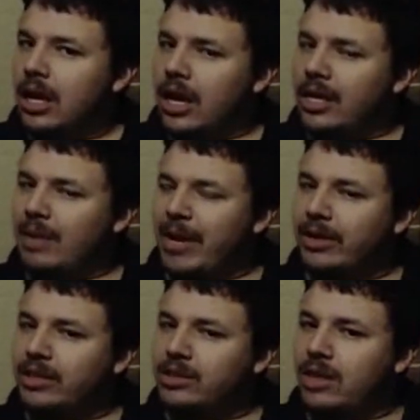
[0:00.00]
in
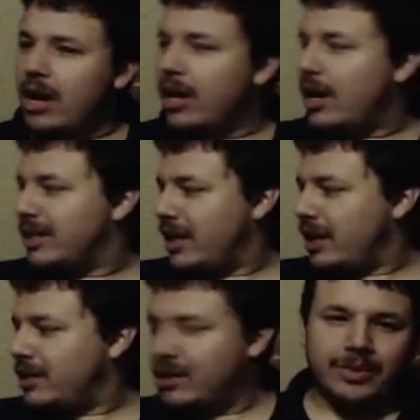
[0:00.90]
American Song
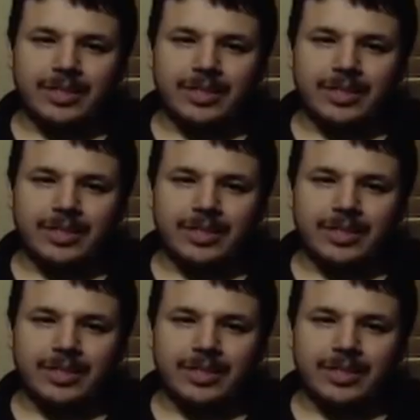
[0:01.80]
Contest.